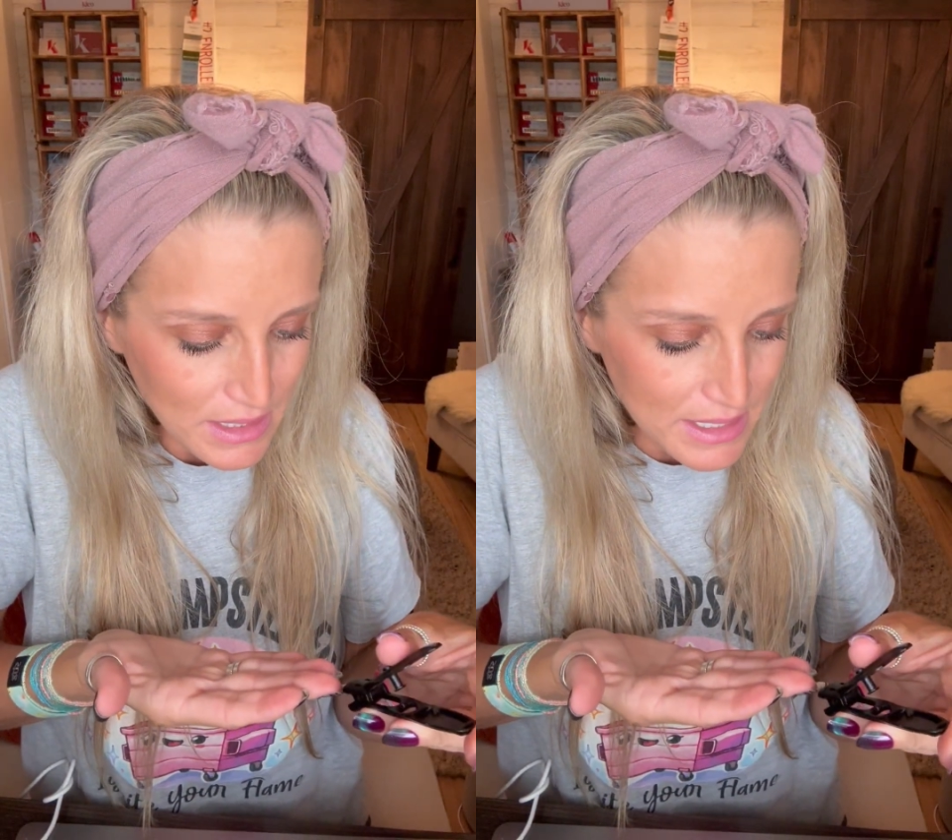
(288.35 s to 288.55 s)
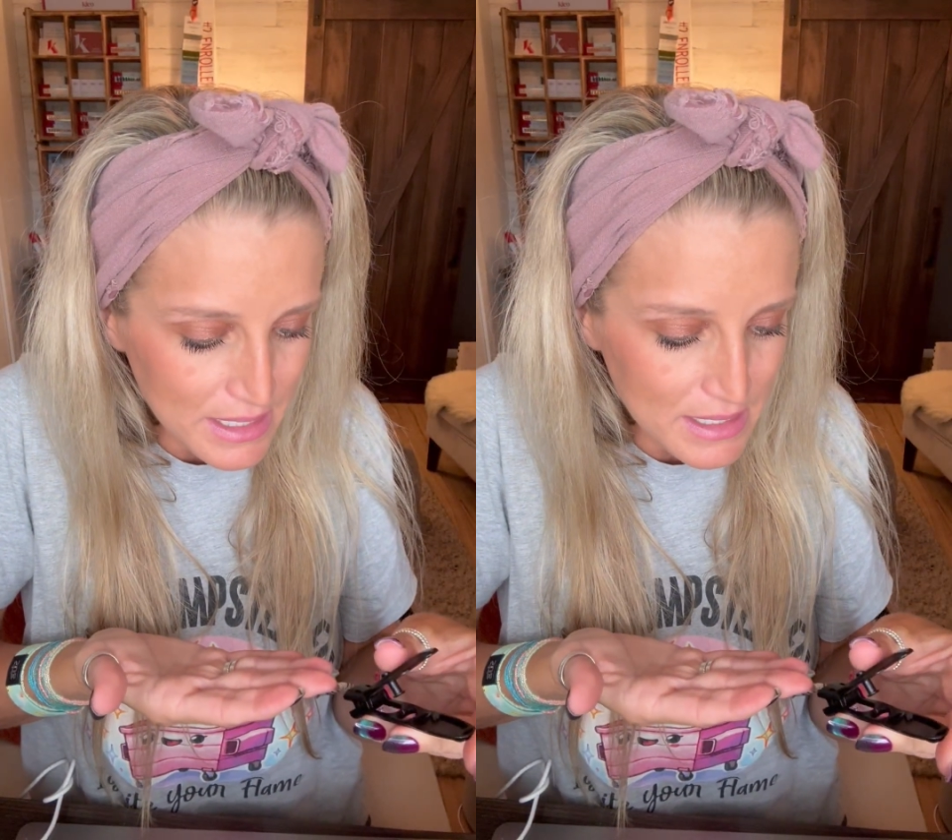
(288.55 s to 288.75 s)

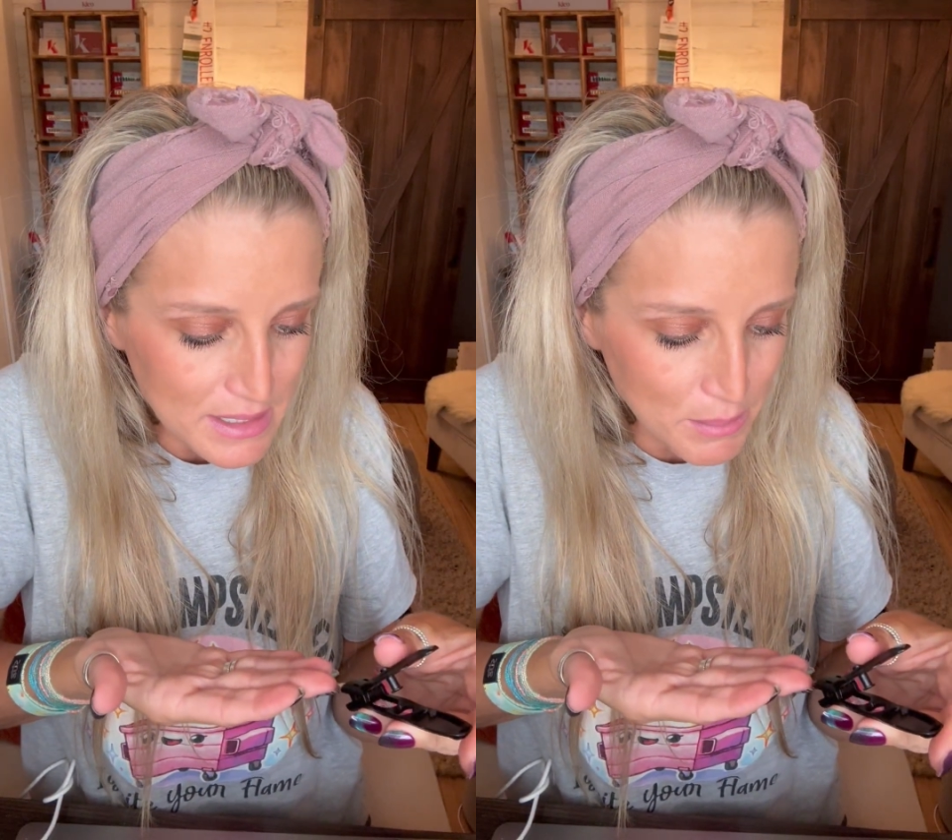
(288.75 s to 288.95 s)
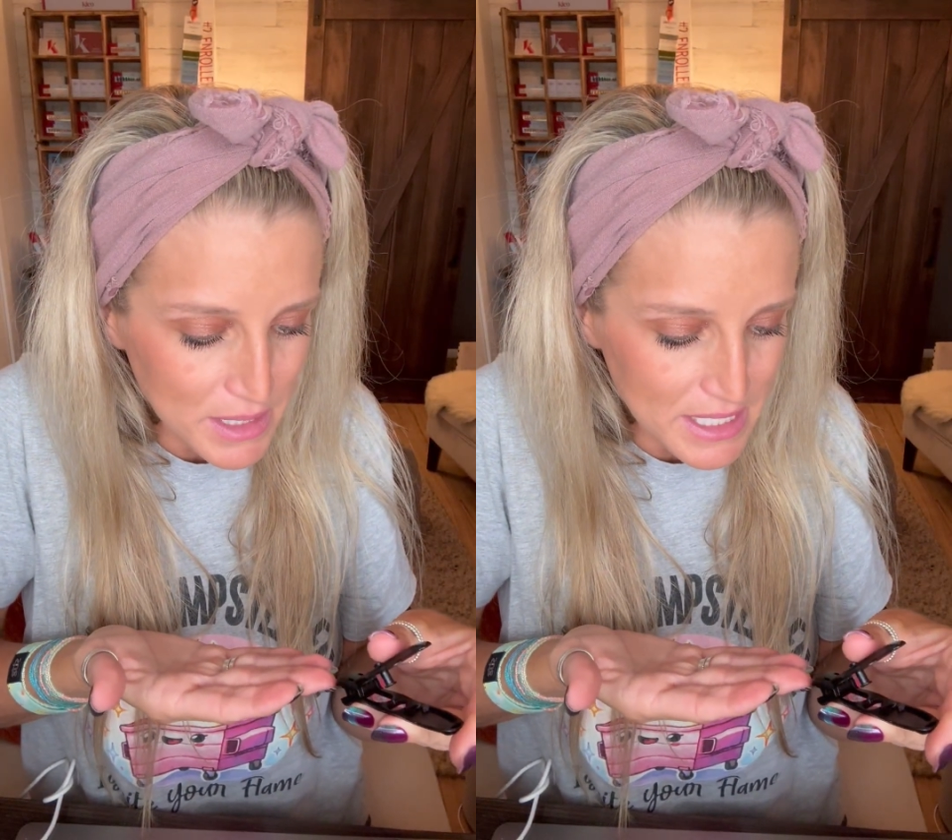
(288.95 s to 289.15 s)
is
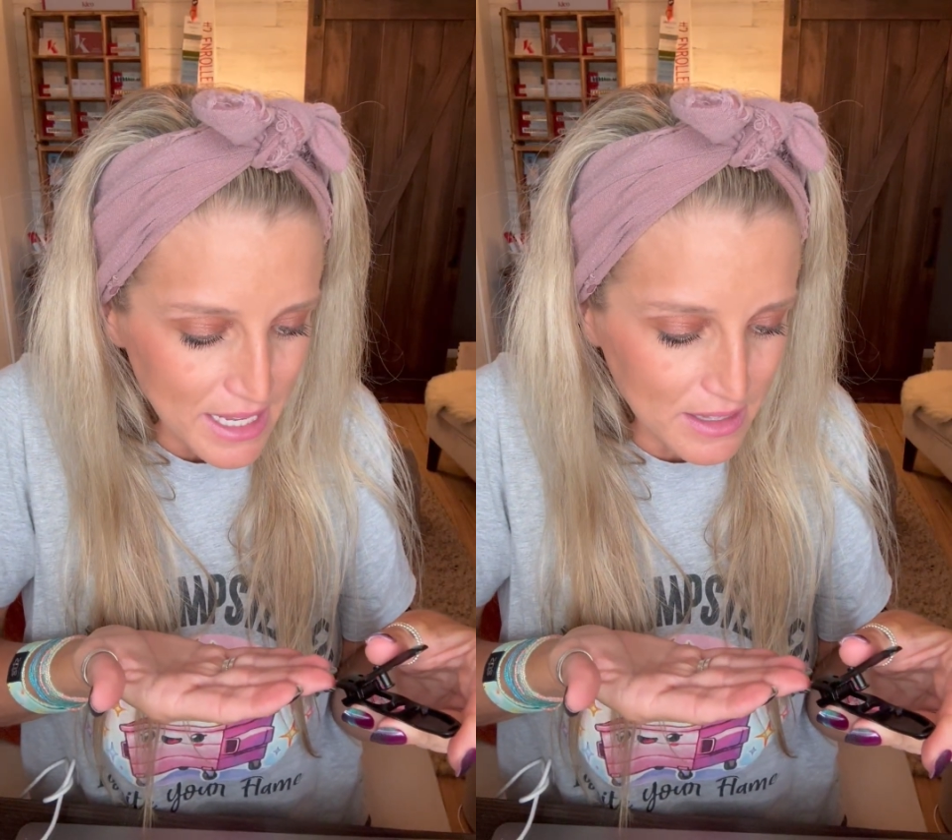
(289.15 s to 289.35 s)
I'm gonna take